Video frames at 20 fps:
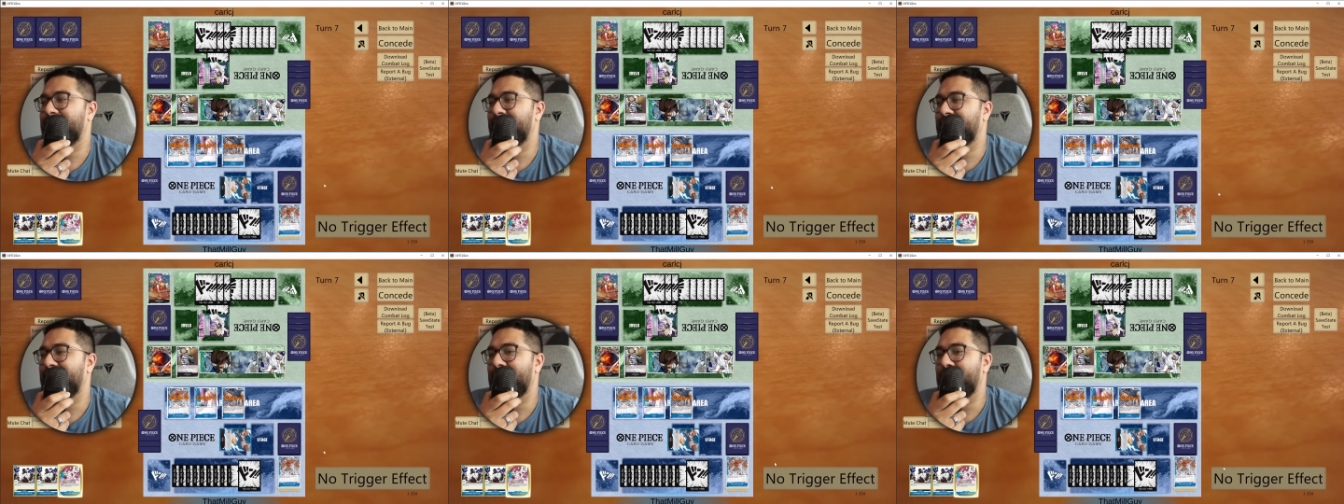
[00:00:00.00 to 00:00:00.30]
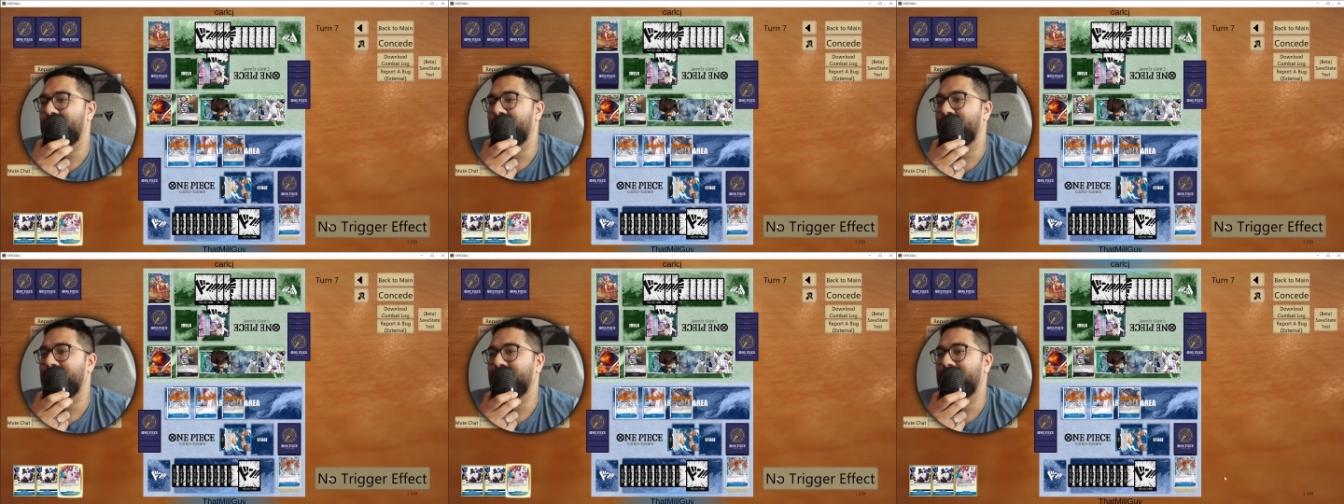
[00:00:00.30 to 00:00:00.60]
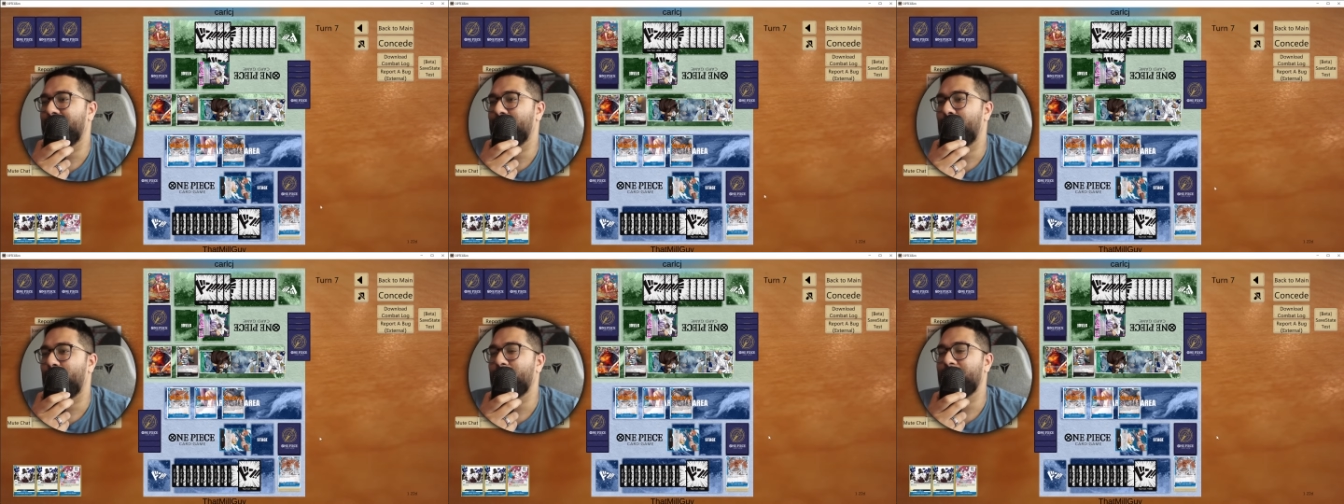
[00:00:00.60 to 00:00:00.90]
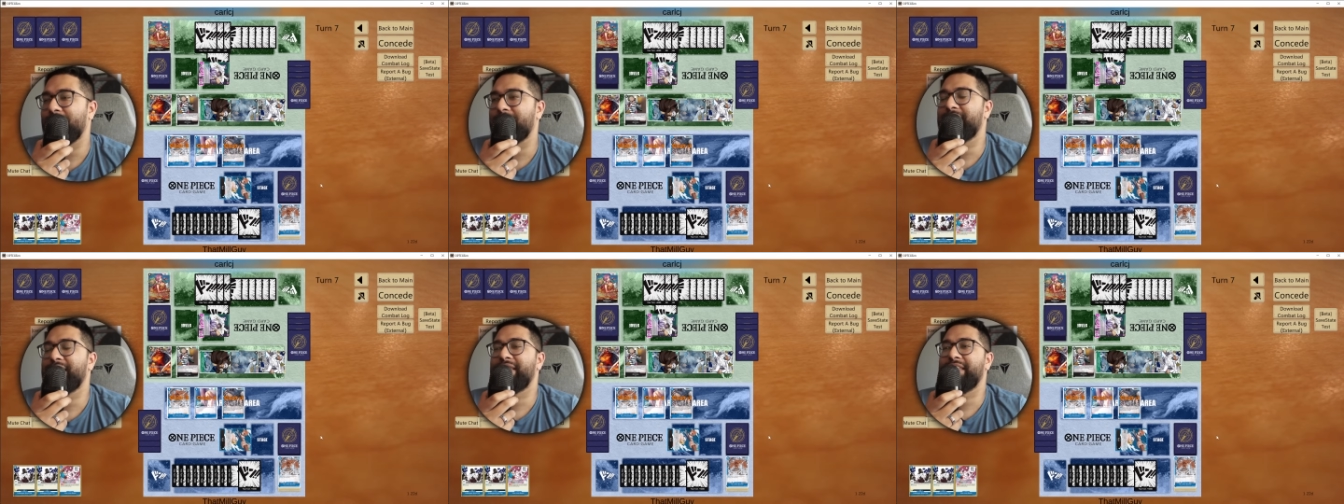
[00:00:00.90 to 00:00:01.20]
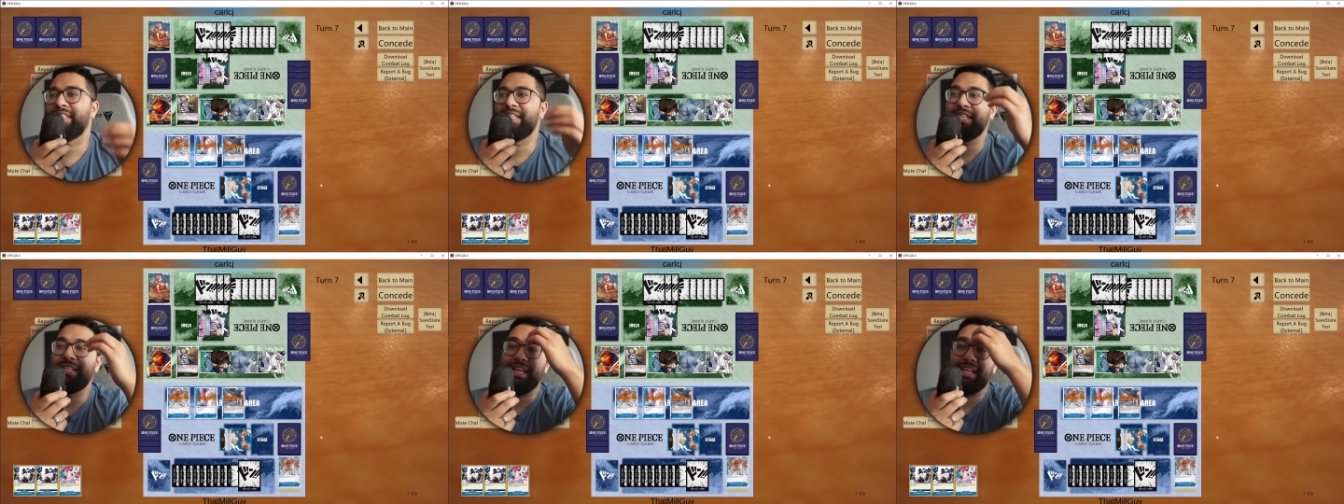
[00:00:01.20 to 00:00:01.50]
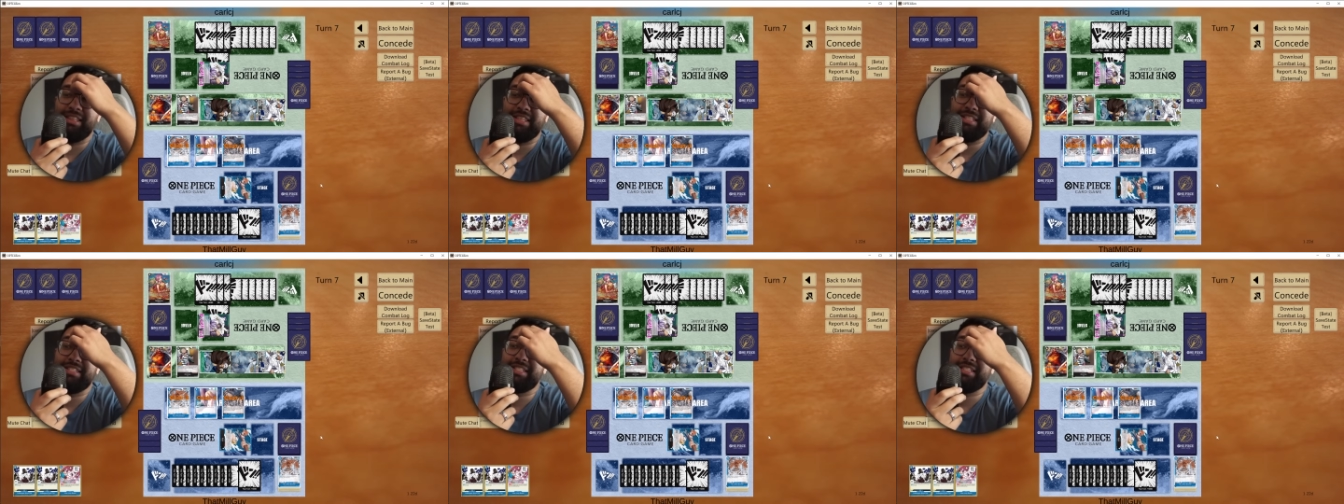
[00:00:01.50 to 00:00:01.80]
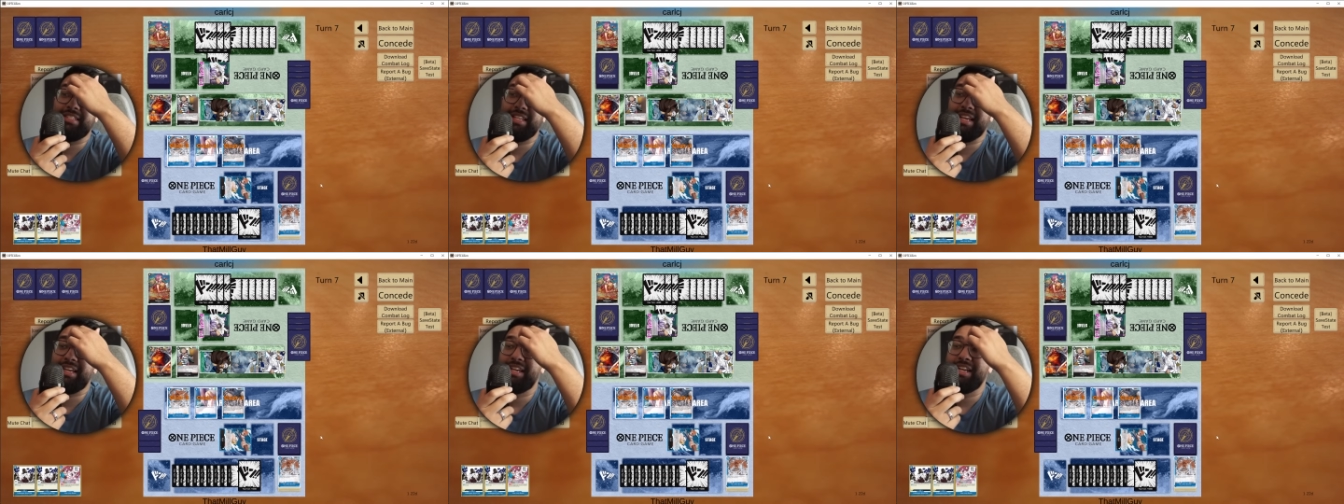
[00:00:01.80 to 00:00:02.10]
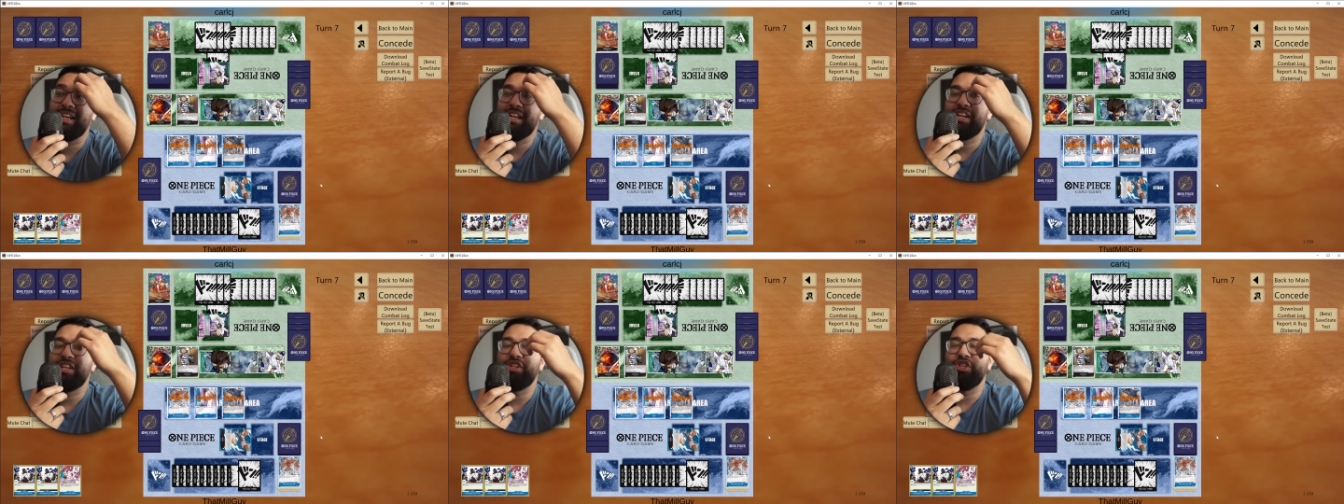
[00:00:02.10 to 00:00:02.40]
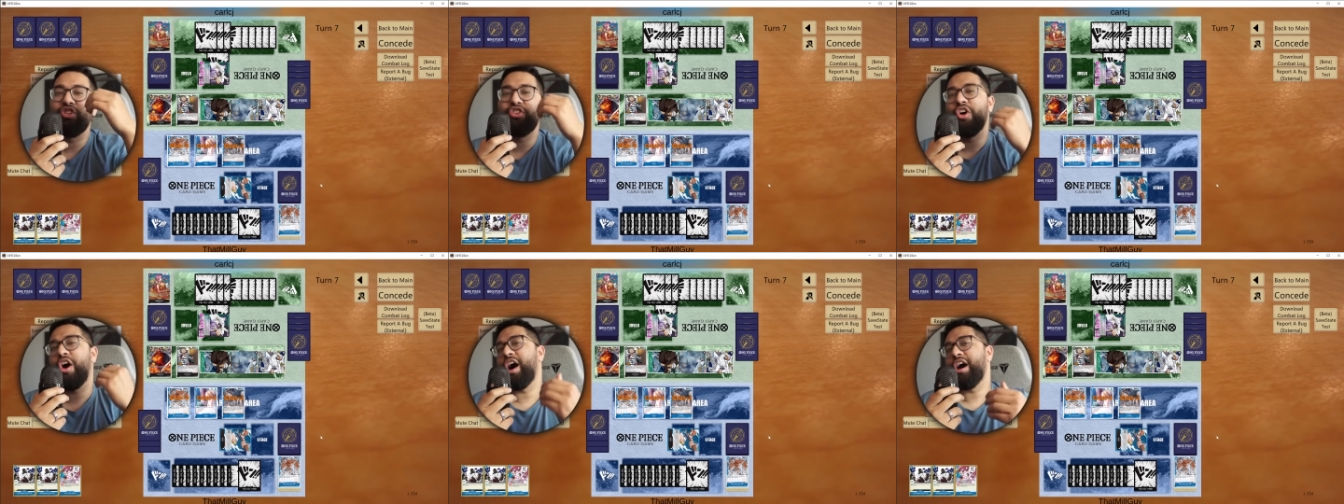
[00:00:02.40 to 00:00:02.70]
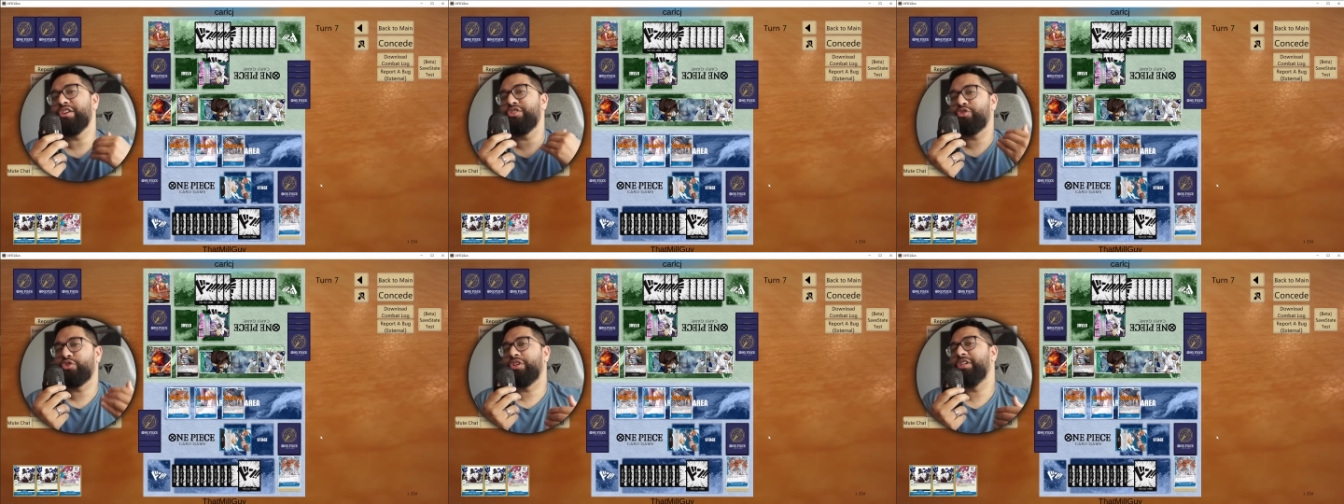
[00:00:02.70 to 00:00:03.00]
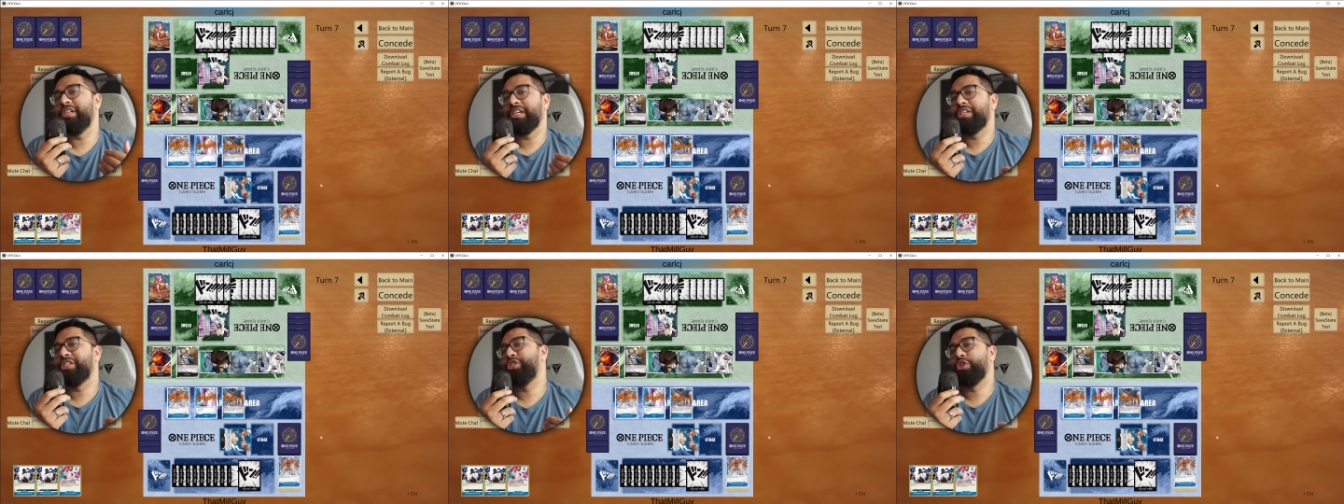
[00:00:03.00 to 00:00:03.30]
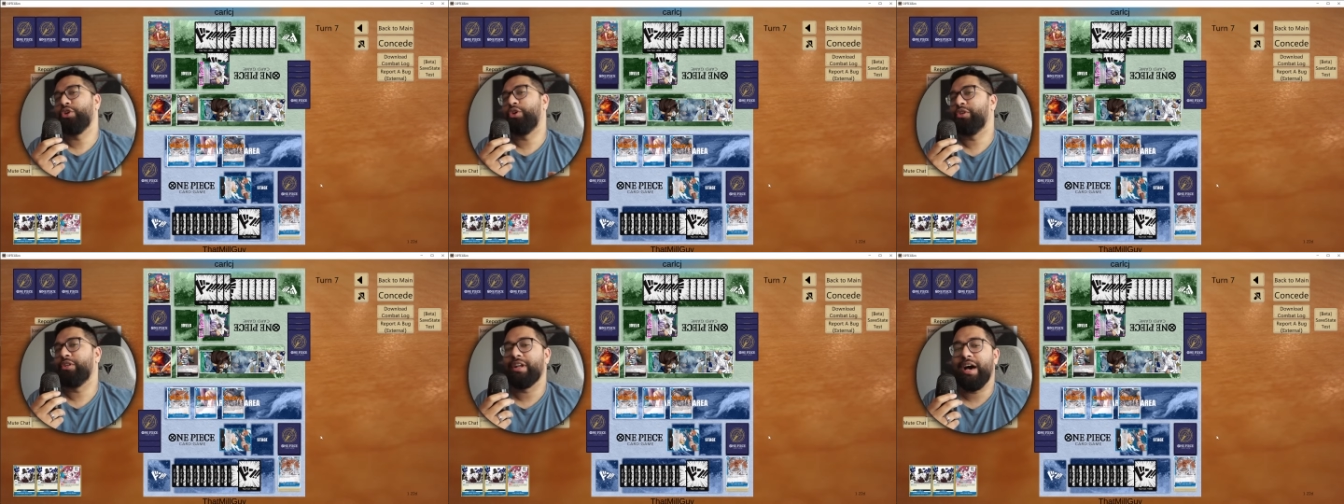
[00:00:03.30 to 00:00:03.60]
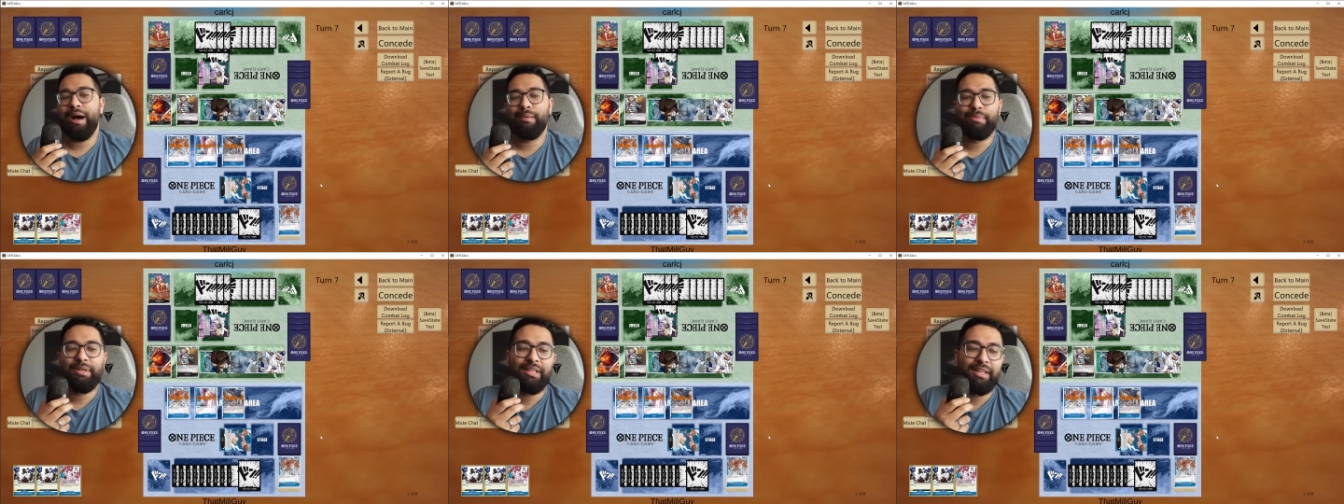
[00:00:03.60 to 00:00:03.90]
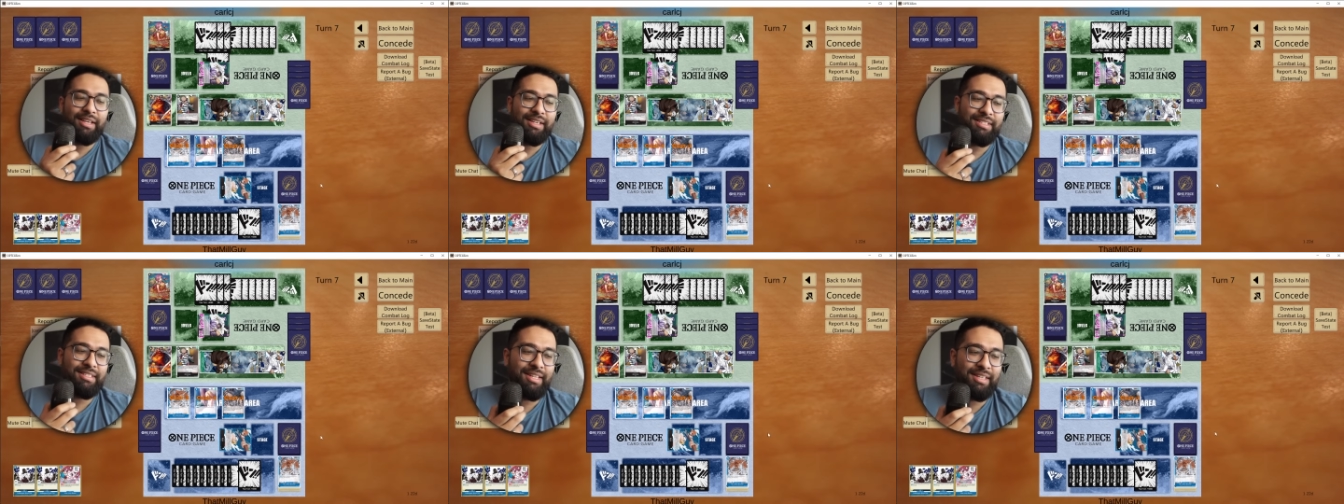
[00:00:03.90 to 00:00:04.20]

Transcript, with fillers: they they won't get to see that this is a non-traditional Nami list.